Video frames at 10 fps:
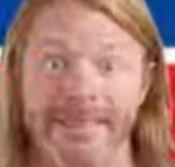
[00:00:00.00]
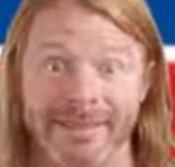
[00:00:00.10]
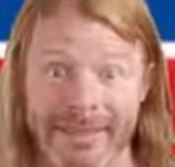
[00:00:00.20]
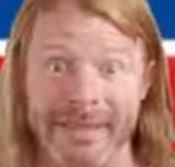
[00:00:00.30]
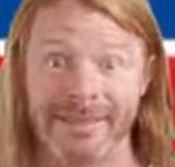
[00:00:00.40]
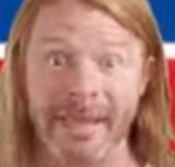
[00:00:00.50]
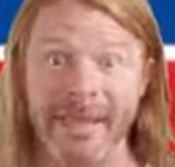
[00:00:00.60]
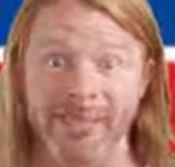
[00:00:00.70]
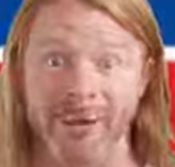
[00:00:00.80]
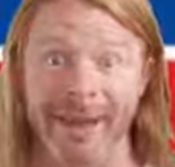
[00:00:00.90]
Instead of
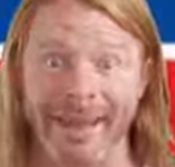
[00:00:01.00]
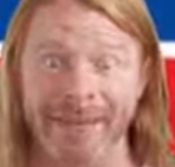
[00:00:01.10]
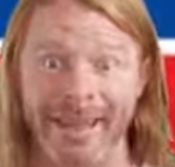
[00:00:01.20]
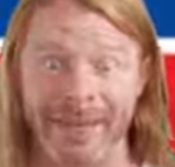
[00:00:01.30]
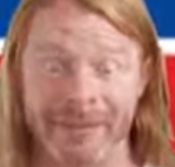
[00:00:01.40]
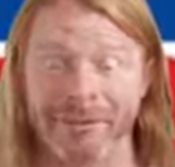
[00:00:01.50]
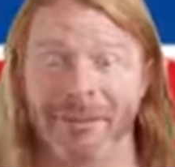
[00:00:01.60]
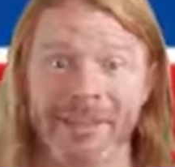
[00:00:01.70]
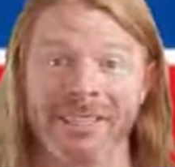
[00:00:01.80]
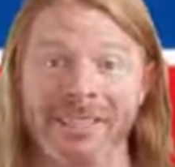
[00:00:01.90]
being brave, just
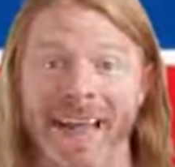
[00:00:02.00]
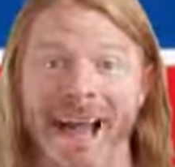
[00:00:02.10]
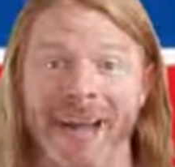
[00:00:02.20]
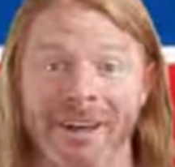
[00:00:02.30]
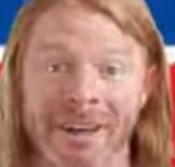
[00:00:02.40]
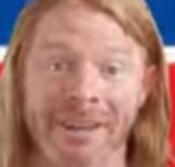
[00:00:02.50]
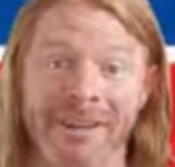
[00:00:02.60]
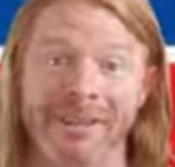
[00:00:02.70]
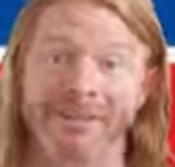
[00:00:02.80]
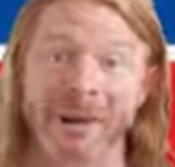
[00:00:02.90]
live in denial that
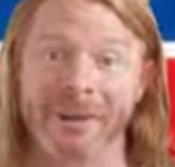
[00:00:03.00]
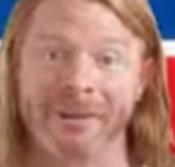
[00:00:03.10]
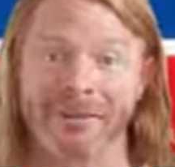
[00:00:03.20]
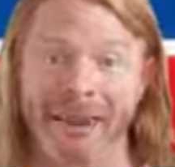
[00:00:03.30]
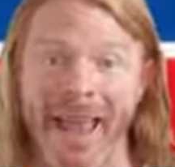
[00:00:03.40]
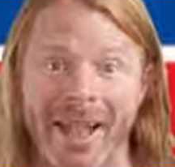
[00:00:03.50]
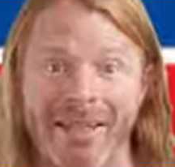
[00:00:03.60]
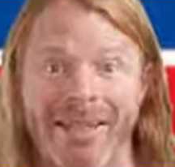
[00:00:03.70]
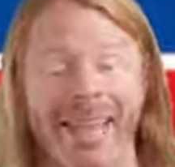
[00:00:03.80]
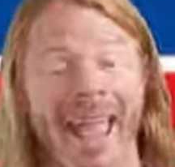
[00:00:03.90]
death is part of
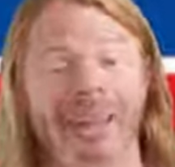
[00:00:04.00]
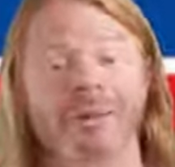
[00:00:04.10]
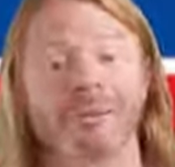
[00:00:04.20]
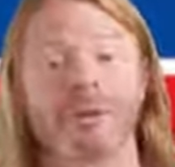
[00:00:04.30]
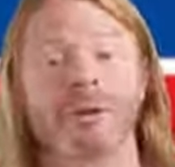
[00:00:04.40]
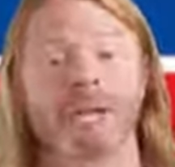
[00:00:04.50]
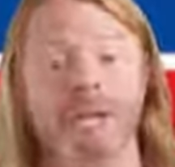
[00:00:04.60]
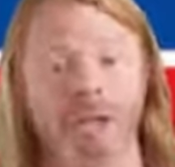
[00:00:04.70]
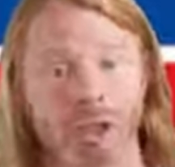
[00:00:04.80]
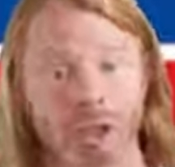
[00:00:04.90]
reality as you
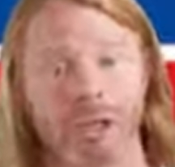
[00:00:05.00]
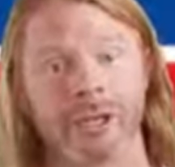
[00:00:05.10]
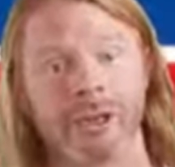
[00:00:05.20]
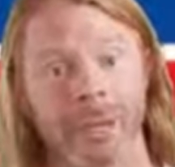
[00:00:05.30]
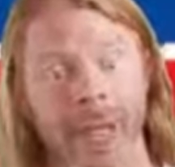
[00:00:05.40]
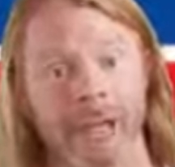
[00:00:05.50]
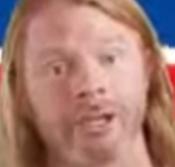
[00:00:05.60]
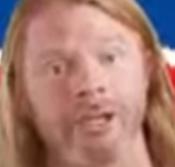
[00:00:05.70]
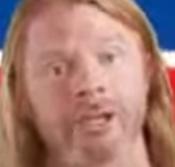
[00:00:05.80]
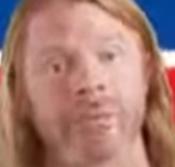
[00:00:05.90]
enjoy your passionate